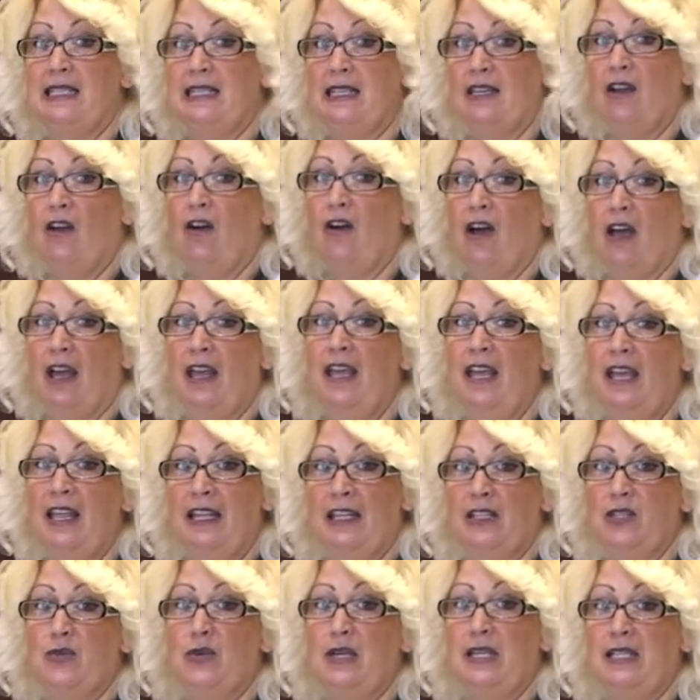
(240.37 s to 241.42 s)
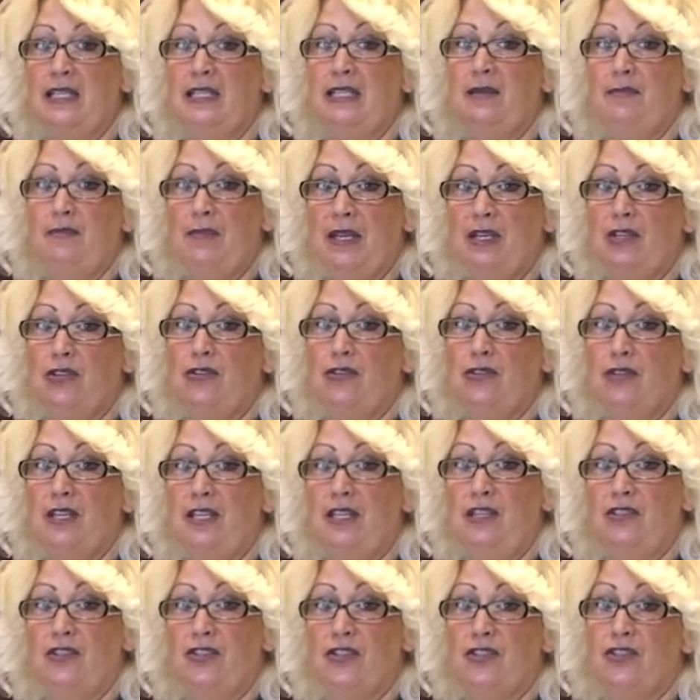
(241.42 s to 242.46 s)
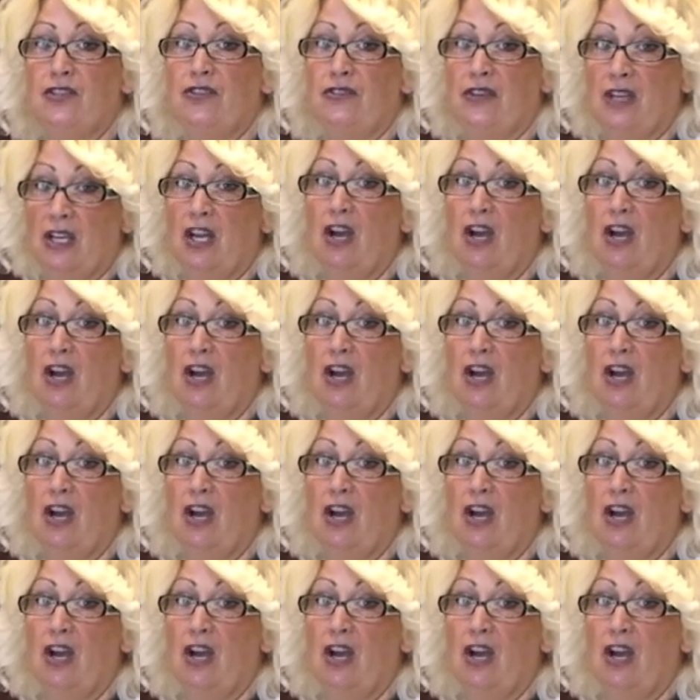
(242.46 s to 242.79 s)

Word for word: and hot. That's why I said make sure that you stir it